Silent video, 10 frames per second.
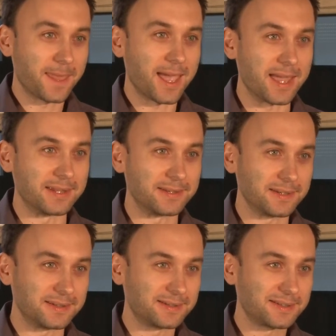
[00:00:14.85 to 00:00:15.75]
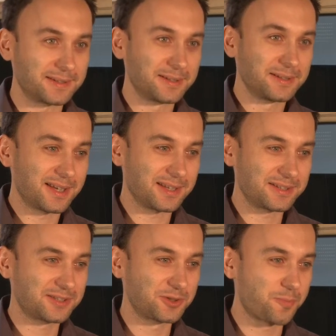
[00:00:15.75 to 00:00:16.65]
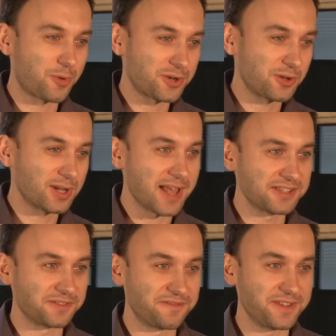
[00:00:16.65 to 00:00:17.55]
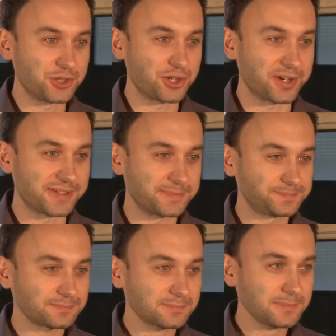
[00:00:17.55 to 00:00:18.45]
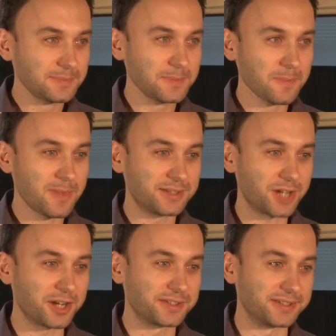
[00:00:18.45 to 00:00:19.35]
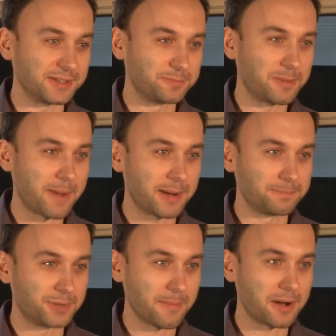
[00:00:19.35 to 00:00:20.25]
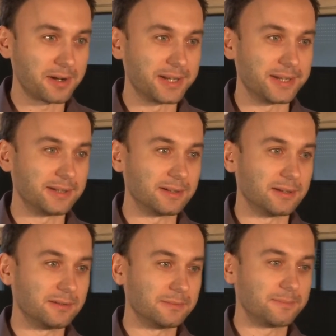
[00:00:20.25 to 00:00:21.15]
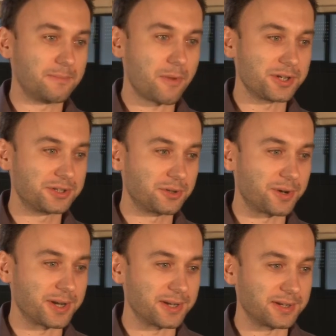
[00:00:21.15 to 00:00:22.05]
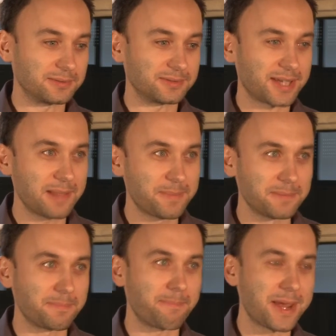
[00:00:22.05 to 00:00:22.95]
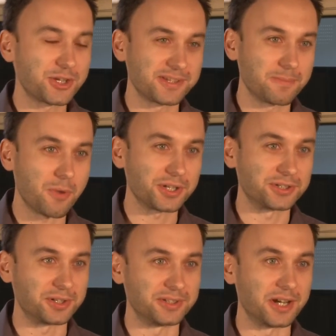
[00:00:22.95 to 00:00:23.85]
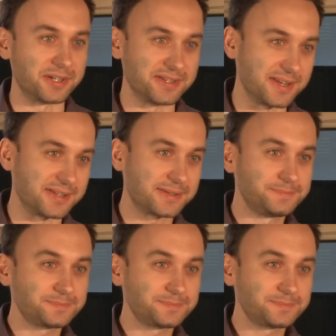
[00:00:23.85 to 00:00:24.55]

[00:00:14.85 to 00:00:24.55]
And it supports all kinds of features targeted at primarily monitoring, helping patients monitor their disease.